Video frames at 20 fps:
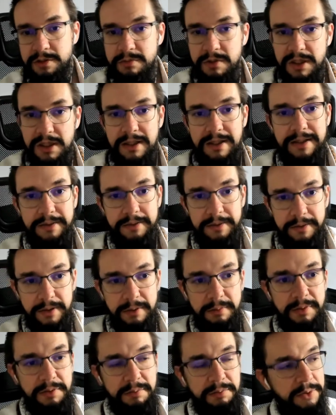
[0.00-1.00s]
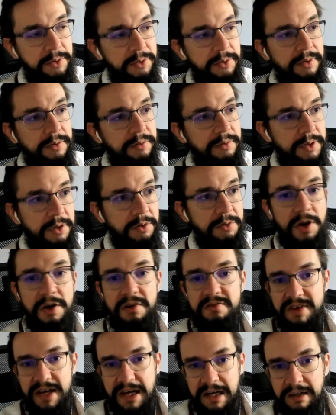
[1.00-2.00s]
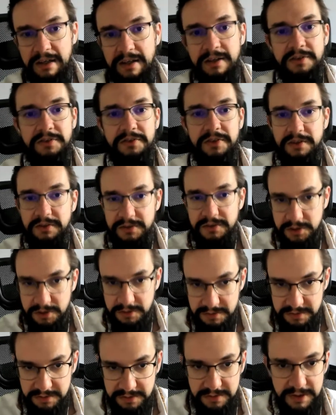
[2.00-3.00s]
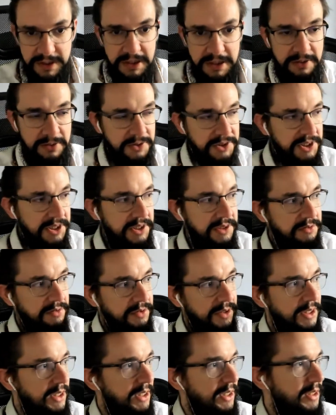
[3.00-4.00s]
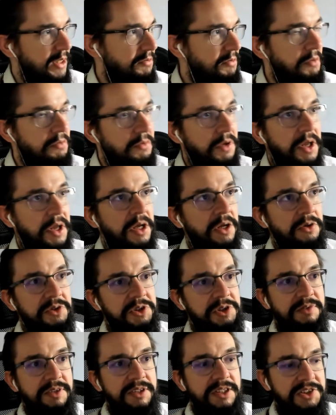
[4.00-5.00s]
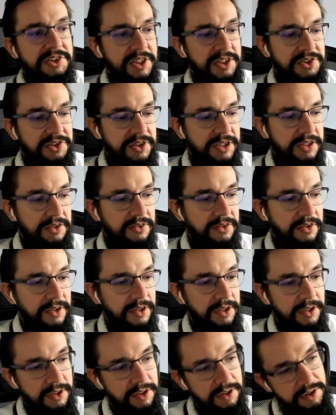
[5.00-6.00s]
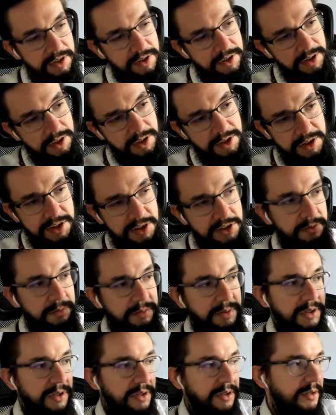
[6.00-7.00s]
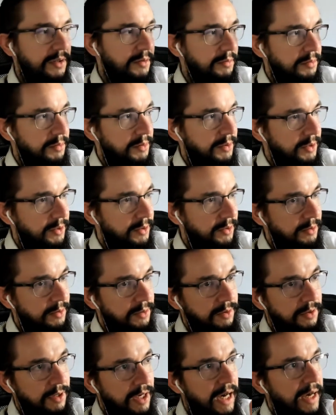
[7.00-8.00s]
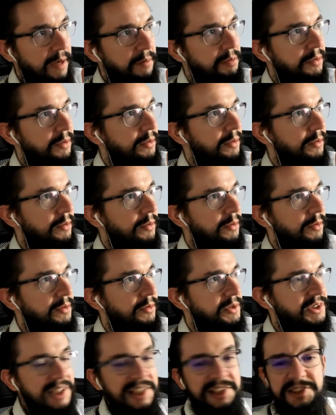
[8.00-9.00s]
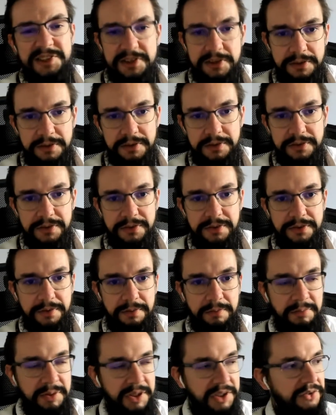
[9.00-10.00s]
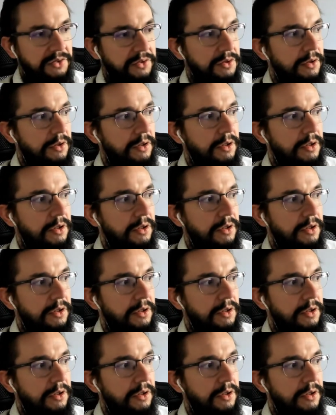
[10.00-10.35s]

and making it a little bit more, non-violent and sort of inclusive. Not inclusive in the sense that you need to be, hyper censored, but